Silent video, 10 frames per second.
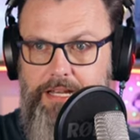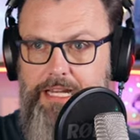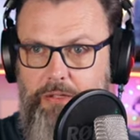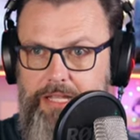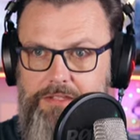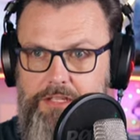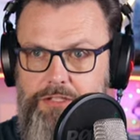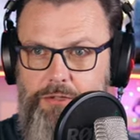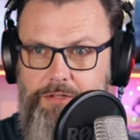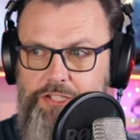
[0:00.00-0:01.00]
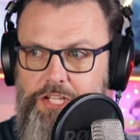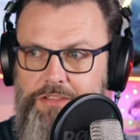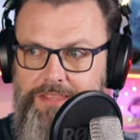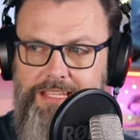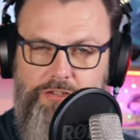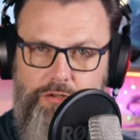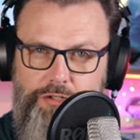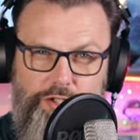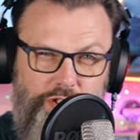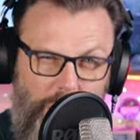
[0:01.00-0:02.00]
she's got an idle hands issue, and she
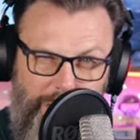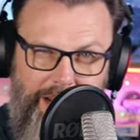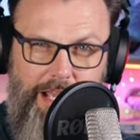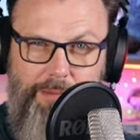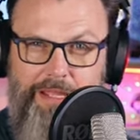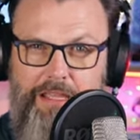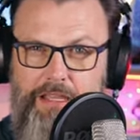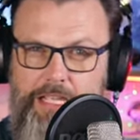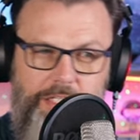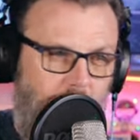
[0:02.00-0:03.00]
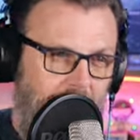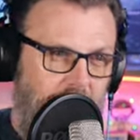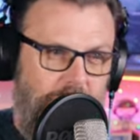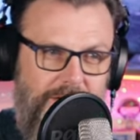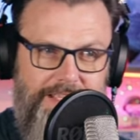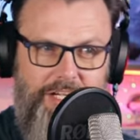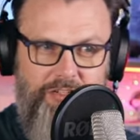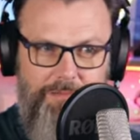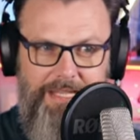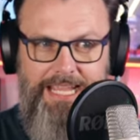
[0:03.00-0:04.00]
thinks her just showing up and doing this shit
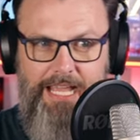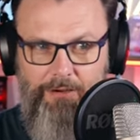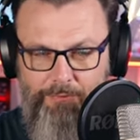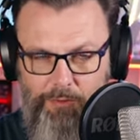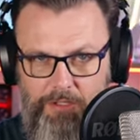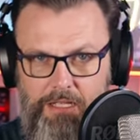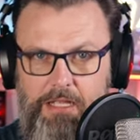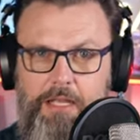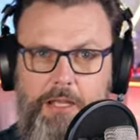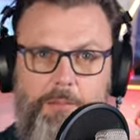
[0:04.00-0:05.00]
is actually being helpful.